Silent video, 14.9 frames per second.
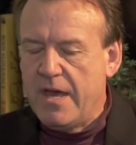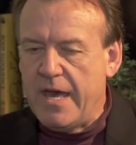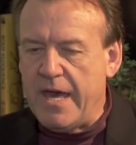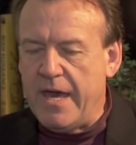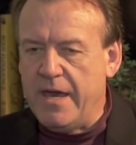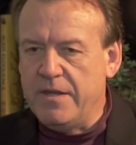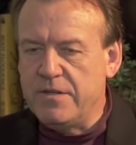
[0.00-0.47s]

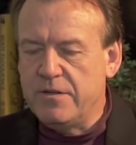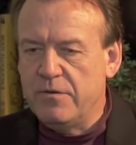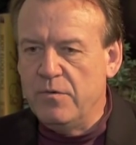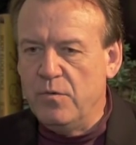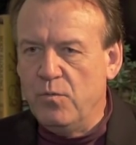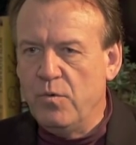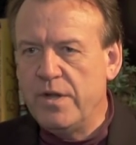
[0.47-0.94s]
And
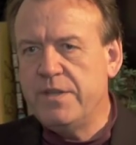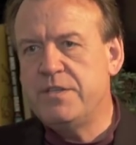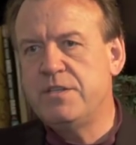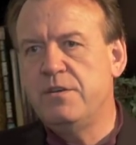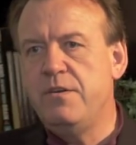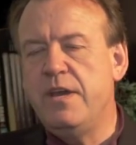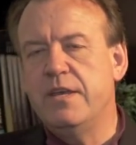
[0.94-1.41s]
what
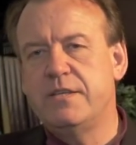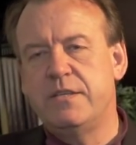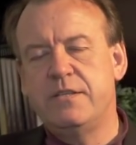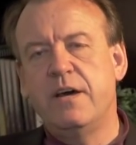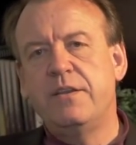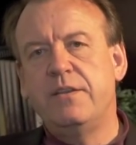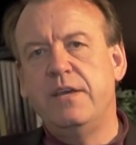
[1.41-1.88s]
it's doing is
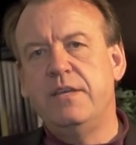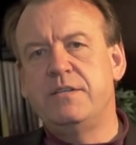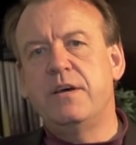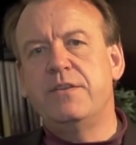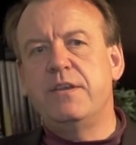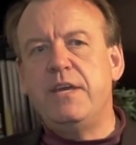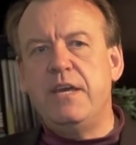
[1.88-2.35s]
it's not, it's
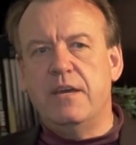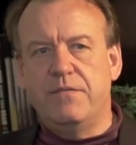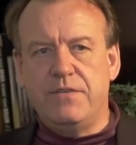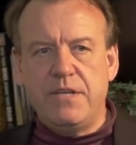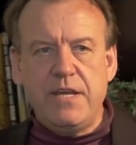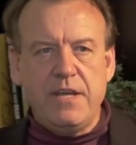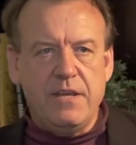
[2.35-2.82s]
not that
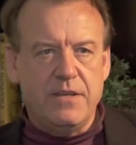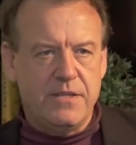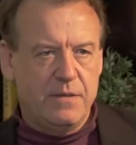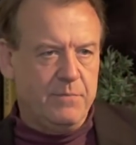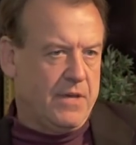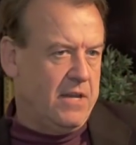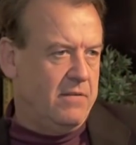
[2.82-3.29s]
EFT is
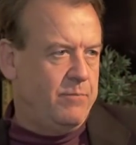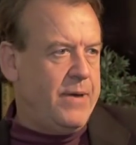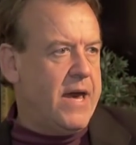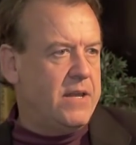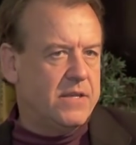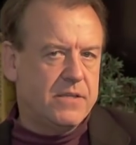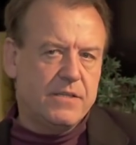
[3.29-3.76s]
some kind of
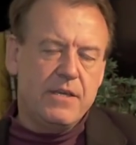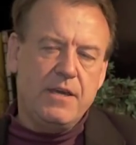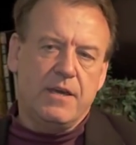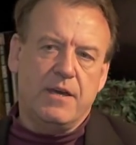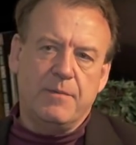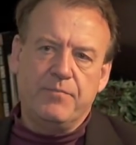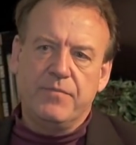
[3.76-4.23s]

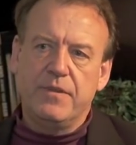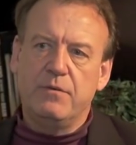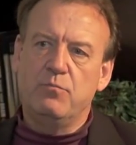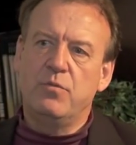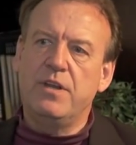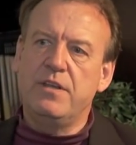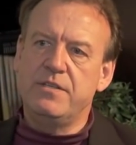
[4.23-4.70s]
panacea.
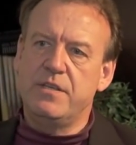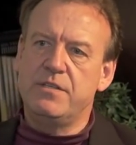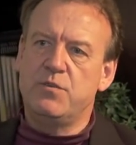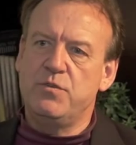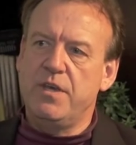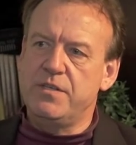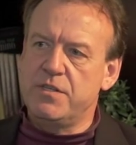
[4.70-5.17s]
What it is,
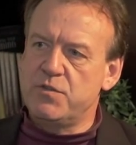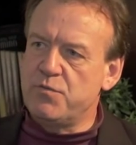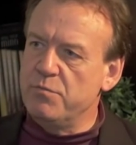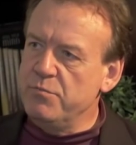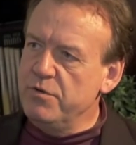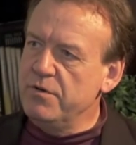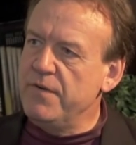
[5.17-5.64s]
is, is it's
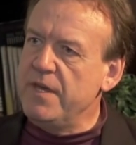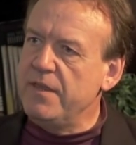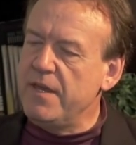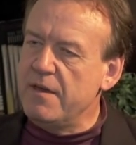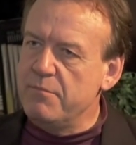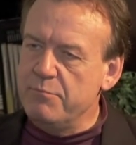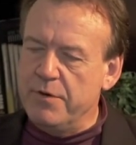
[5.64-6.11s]
removing
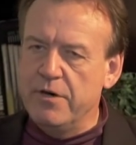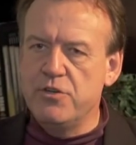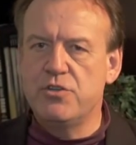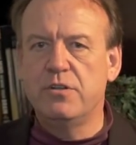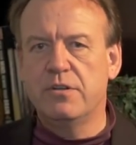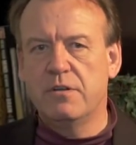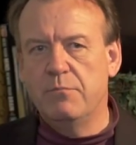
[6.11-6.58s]
the
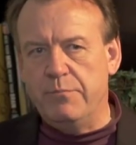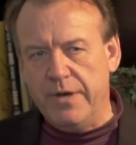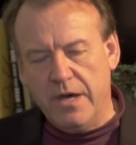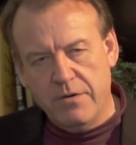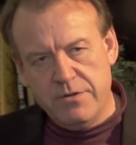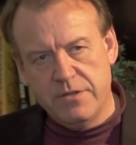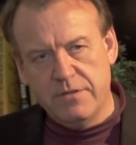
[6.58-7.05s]
emotional
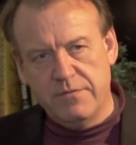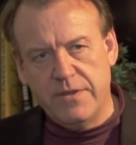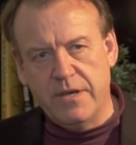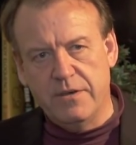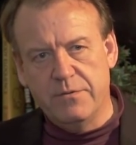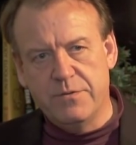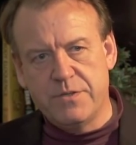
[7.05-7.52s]
component of
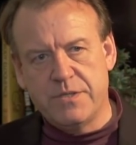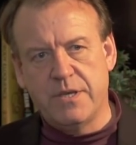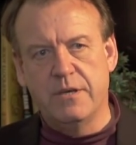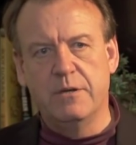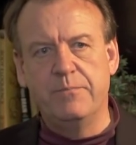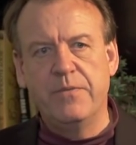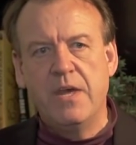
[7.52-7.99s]
those.
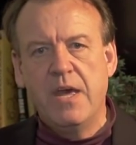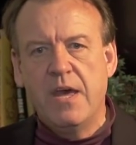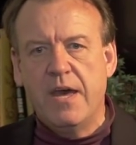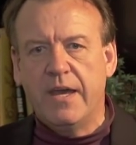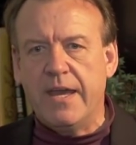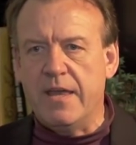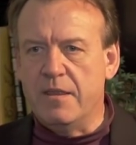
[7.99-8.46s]
So
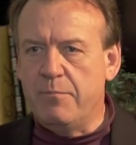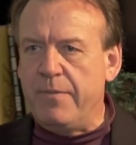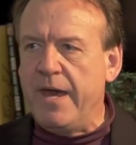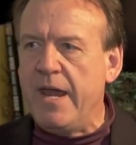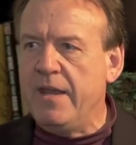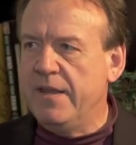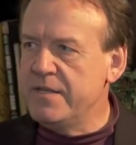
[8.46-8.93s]
again, the
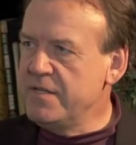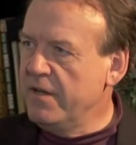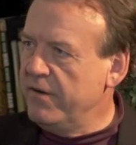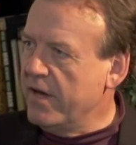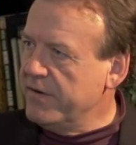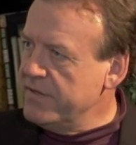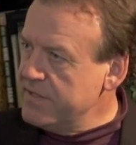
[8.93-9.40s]
pain doesn't go
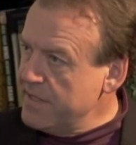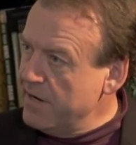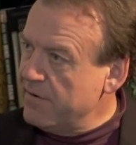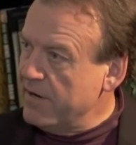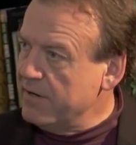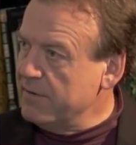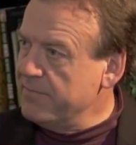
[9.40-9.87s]
down to
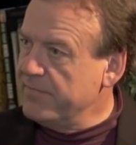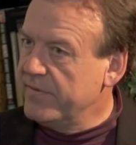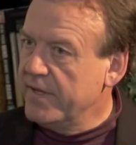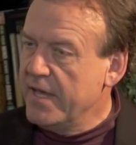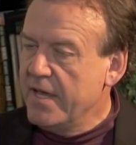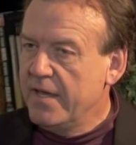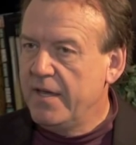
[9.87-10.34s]
zero.
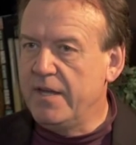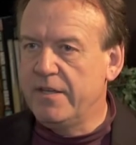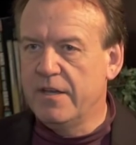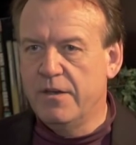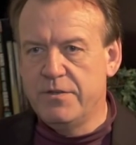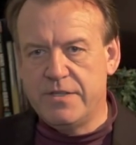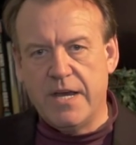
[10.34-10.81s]
It
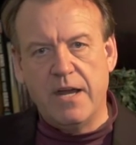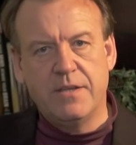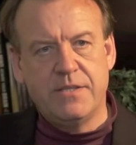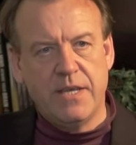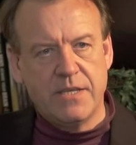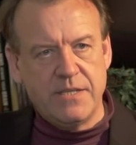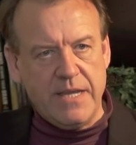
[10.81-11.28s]
goes down
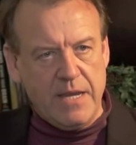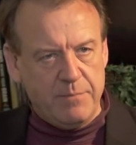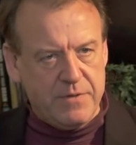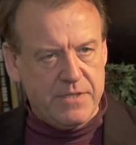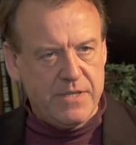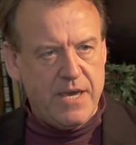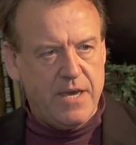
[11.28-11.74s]

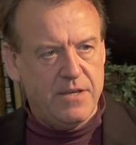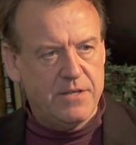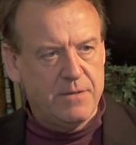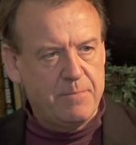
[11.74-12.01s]
68%.